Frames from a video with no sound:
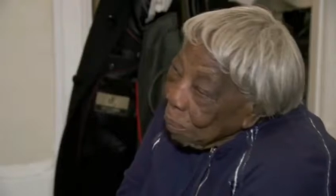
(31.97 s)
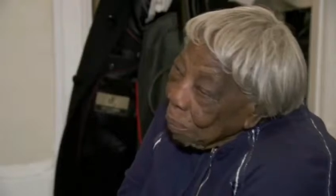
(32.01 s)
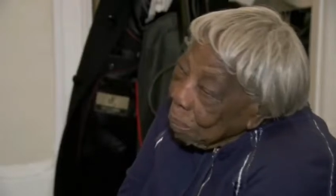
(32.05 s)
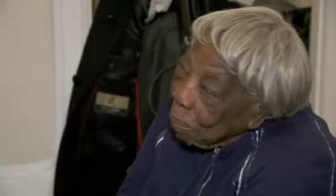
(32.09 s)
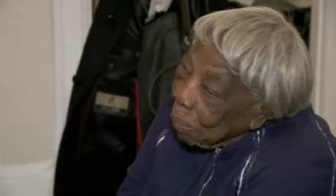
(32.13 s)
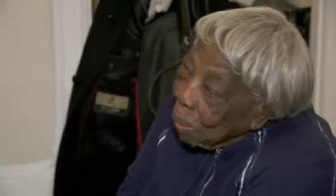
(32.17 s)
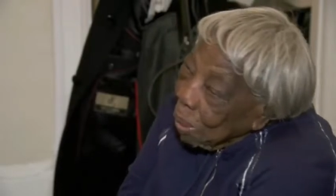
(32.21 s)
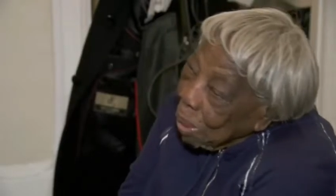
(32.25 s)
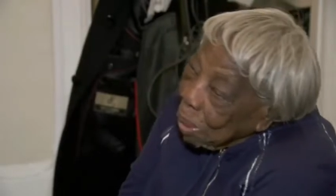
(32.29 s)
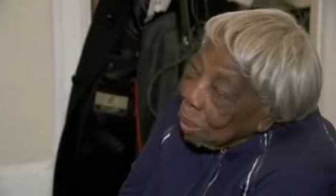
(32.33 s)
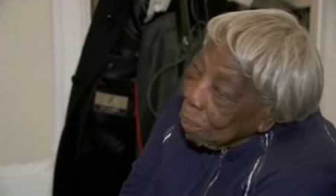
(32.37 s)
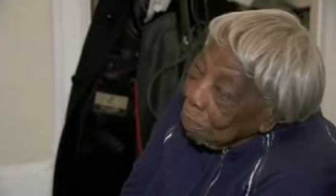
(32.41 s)
you
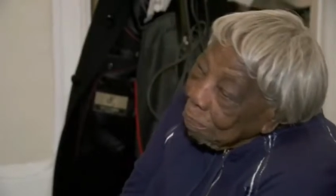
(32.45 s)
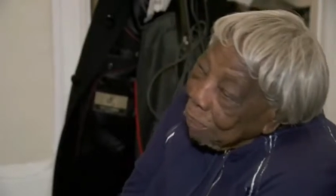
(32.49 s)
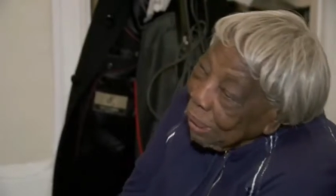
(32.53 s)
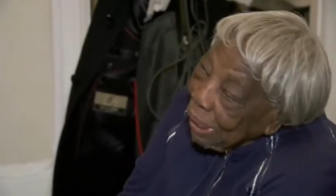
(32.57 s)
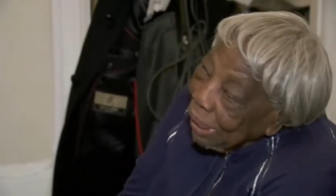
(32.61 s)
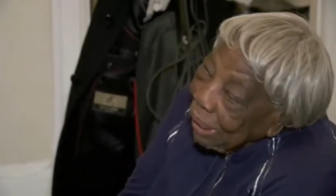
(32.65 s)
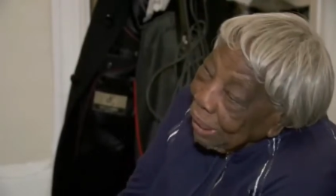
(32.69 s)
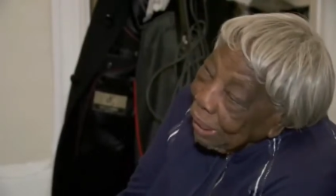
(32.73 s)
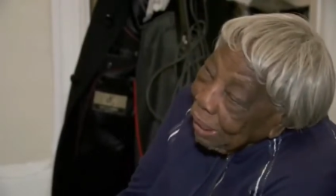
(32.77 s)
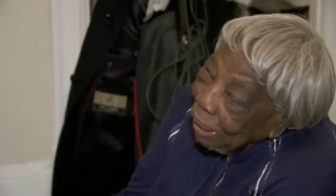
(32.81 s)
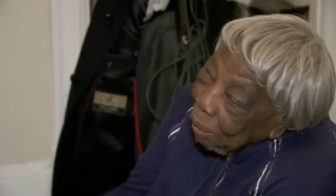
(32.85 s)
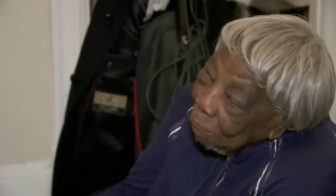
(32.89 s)
want to
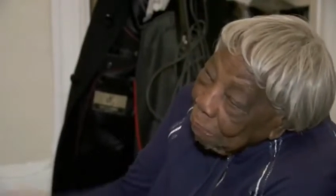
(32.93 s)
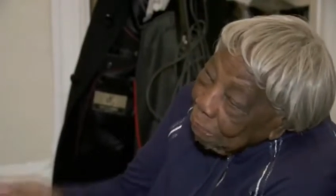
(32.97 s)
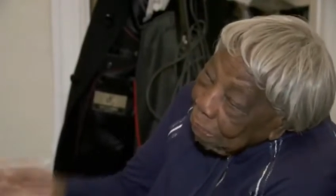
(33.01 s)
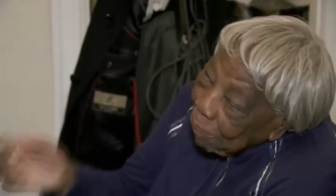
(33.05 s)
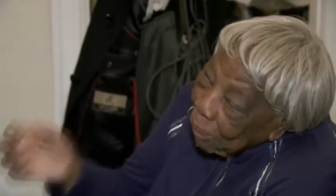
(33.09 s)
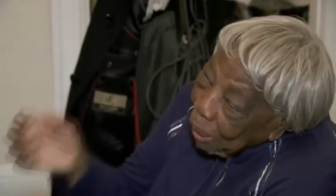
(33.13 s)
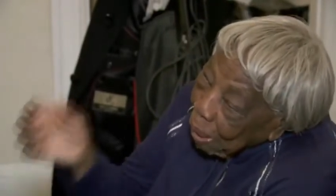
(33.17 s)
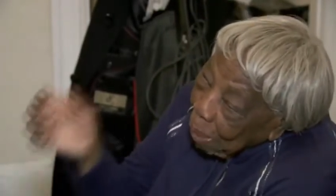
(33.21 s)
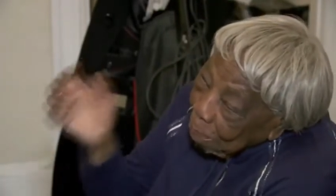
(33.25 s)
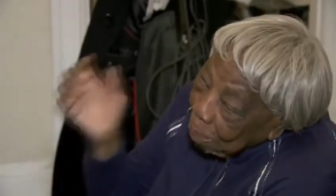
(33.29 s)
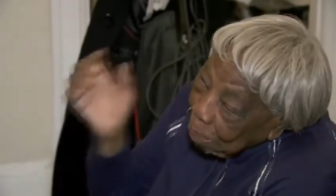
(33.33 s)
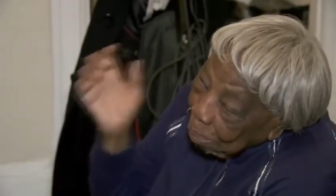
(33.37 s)
be
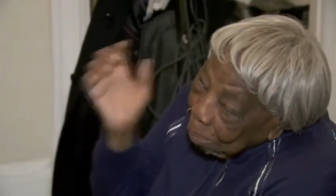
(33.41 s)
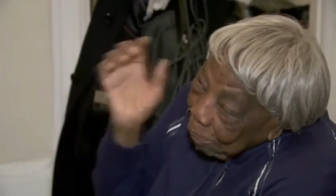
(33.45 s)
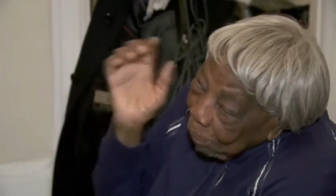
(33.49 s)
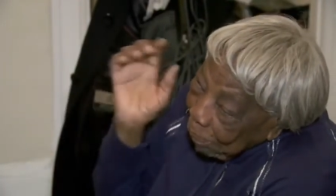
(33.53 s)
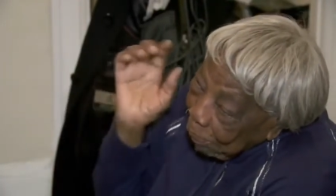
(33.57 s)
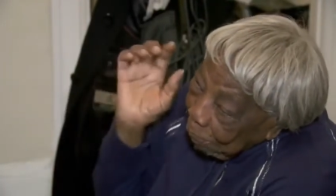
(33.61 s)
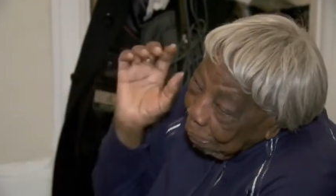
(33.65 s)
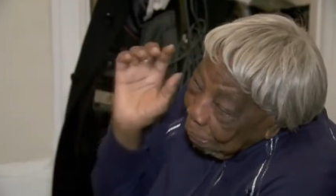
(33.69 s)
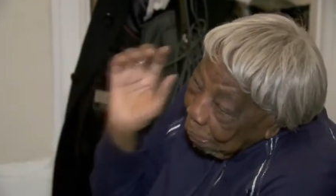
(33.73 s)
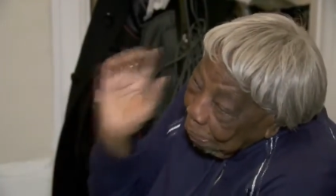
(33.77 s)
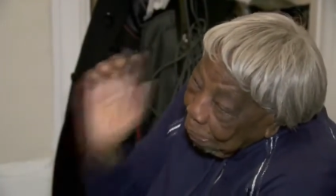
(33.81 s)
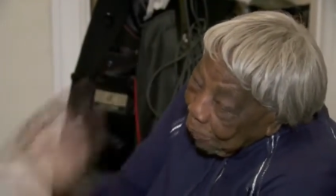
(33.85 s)
lifted up and
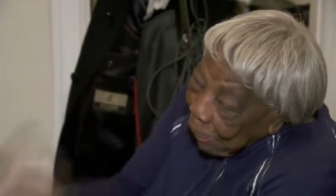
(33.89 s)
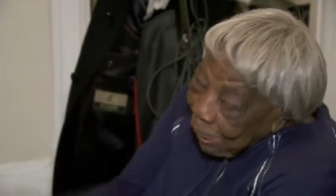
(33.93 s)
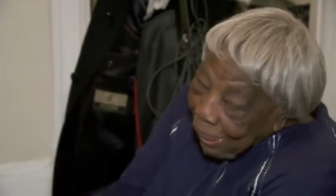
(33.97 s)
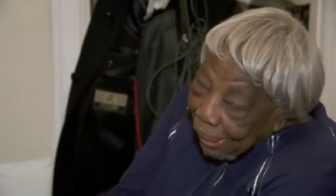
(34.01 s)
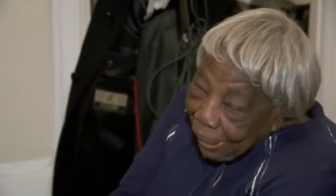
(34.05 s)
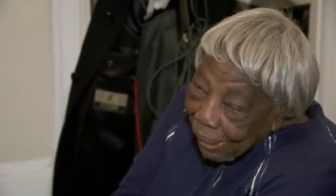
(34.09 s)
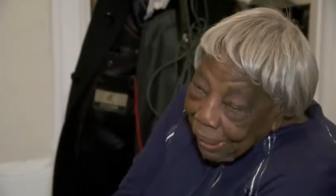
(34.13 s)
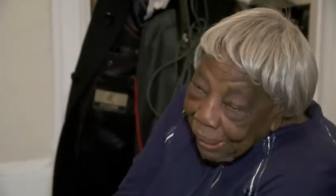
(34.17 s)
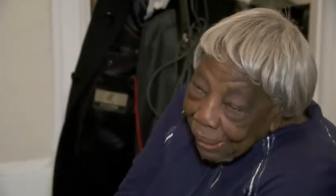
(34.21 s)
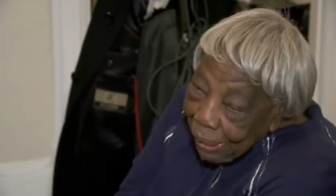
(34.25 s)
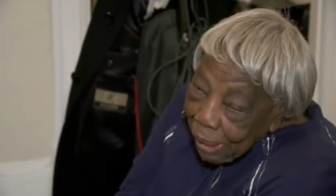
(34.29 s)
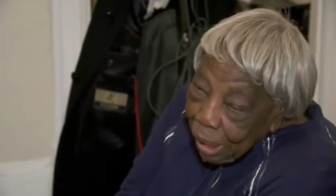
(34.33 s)
be
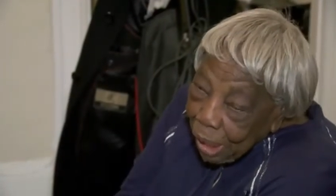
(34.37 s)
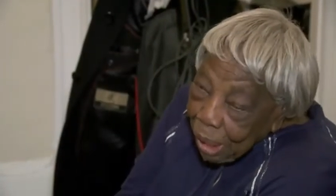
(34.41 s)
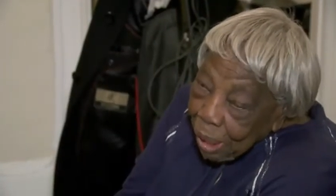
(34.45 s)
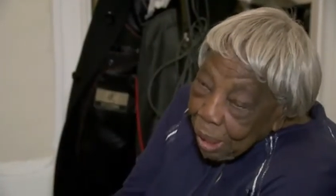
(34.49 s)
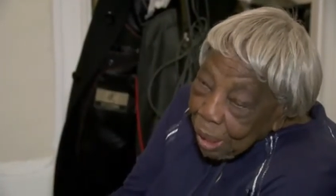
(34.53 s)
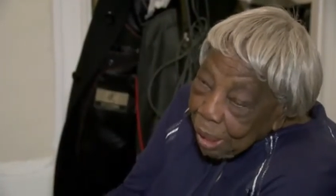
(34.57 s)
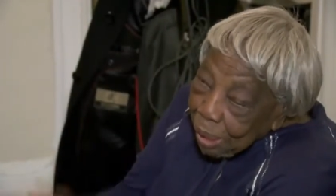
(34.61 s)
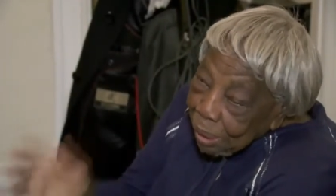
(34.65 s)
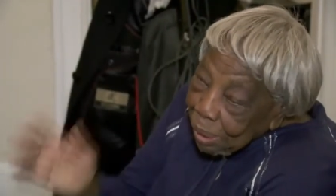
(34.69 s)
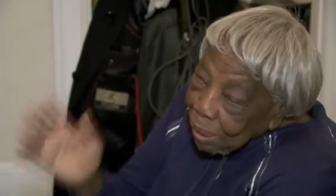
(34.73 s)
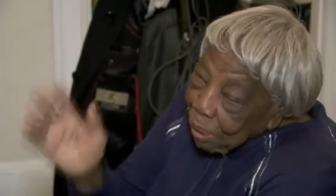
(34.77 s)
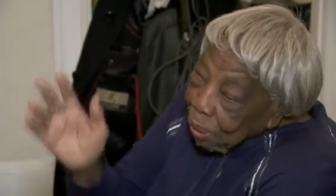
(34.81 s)
free,
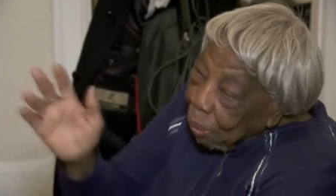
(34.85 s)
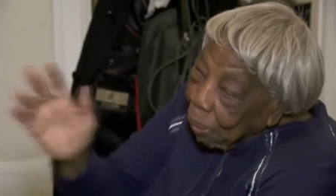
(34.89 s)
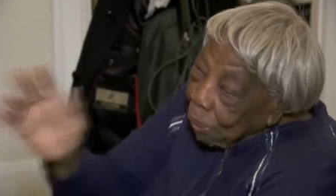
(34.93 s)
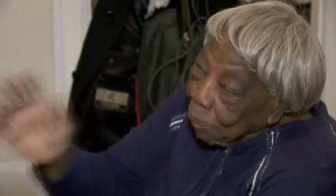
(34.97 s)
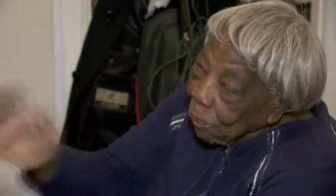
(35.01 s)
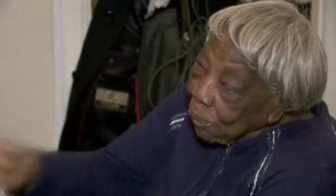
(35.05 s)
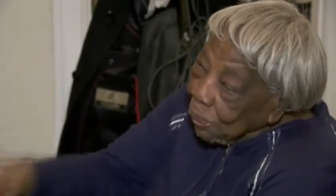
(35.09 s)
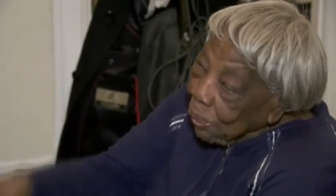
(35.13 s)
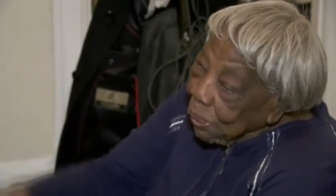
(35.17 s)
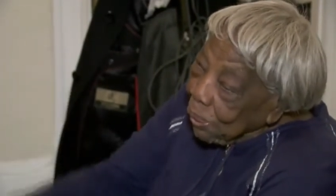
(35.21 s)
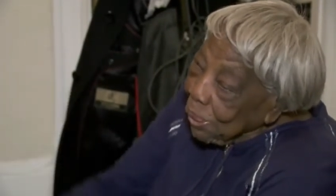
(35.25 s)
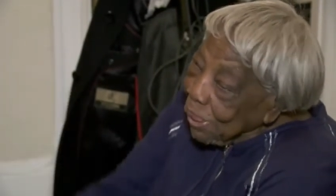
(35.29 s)

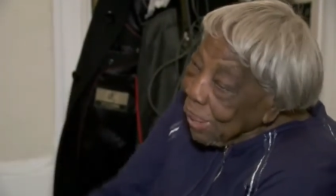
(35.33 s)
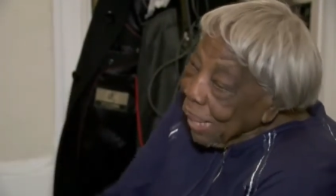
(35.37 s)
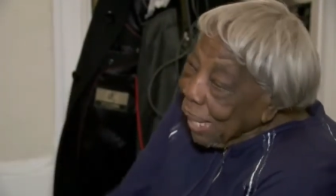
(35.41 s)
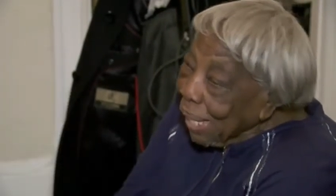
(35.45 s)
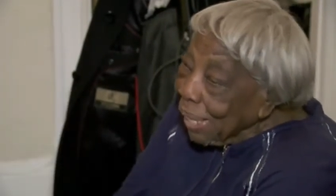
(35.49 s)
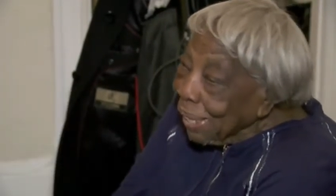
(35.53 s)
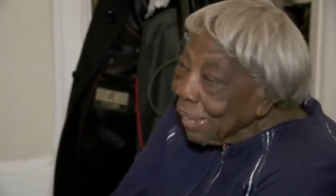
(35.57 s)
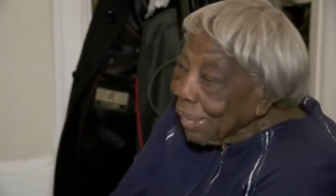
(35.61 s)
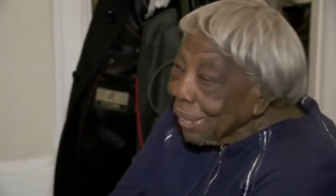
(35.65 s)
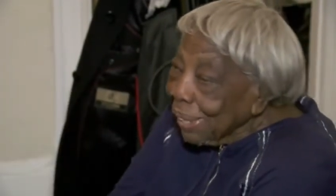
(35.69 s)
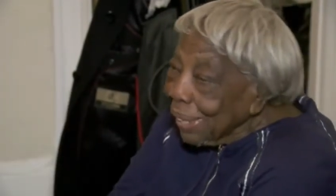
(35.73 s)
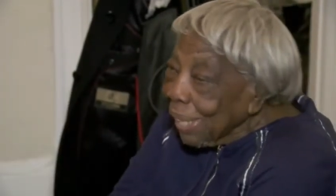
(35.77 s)
talk to
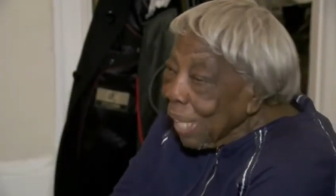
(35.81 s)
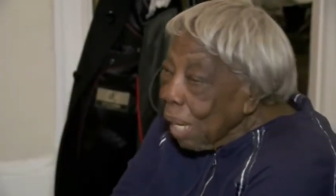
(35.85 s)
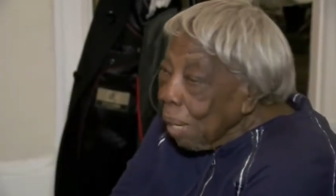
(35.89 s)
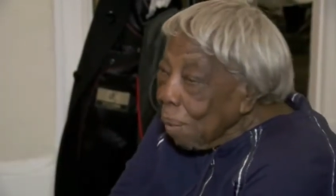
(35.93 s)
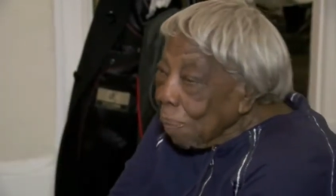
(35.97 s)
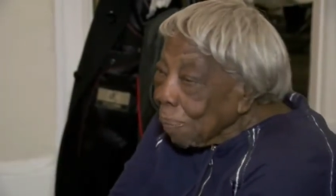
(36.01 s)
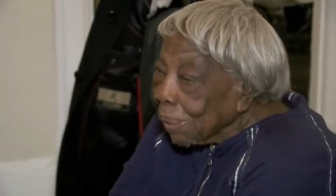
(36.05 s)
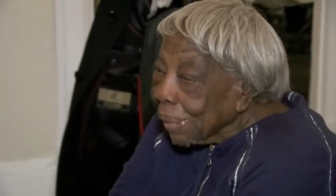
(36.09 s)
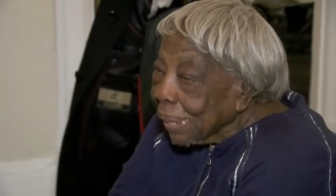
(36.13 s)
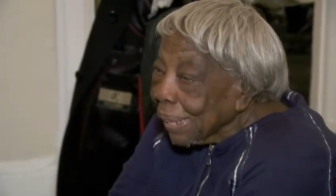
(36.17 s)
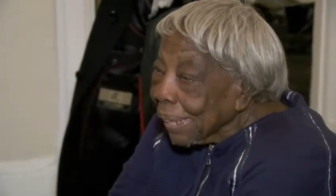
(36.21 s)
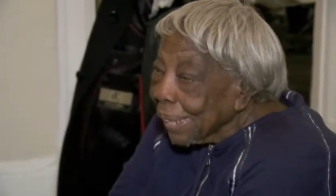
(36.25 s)
Channel
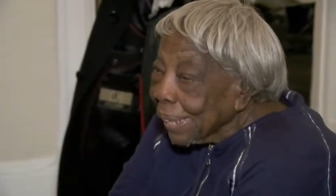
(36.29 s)
7.